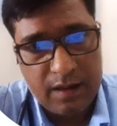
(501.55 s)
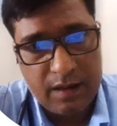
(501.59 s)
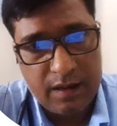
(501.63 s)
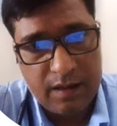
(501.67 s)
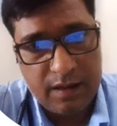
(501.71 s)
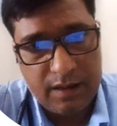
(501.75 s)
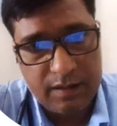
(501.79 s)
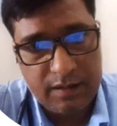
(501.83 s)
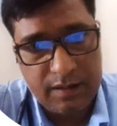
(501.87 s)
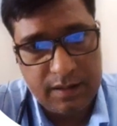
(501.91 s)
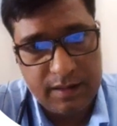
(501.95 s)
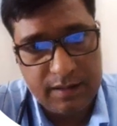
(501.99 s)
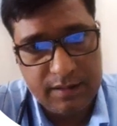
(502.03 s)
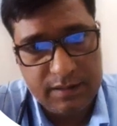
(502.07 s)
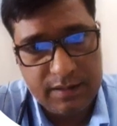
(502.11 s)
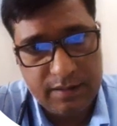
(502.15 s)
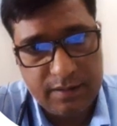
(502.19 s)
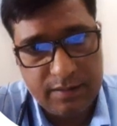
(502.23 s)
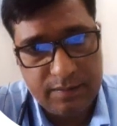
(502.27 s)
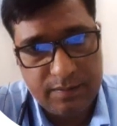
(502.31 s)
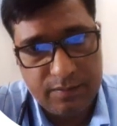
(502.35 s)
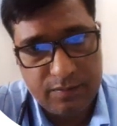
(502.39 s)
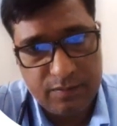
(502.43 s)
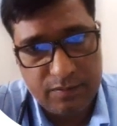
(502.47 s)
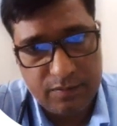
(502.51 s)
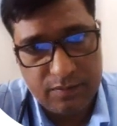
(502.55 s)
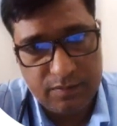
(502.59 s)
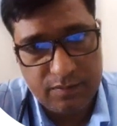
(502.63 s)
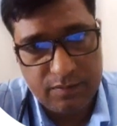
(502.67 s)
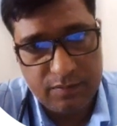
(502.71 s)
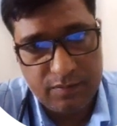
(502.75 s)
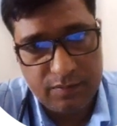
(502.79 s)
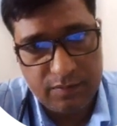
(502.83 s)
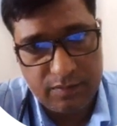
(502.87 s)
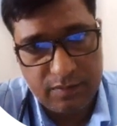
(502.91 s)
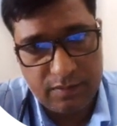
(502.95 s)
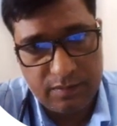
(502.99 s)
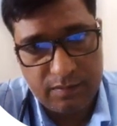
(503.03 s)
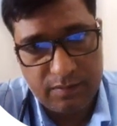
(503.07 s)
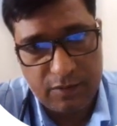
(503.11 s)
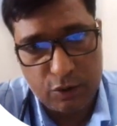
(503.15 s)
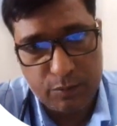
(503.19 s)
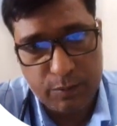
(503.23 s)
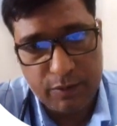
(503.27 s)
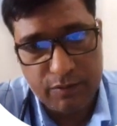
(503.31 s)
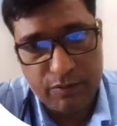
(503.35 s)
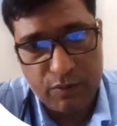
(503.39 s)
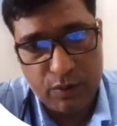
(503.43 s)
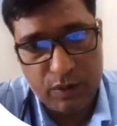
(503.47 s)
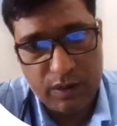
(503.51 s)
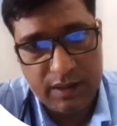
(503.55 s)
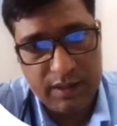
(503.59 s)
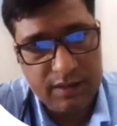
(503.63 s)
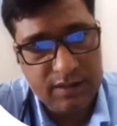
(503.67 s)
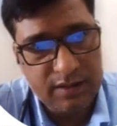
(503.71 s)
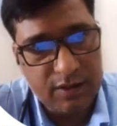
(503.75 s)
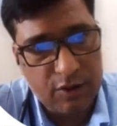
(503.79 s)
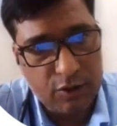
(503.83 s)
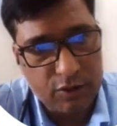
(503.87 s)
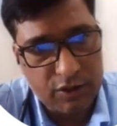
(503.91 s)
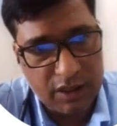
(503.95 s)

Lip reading: that is a output voltage or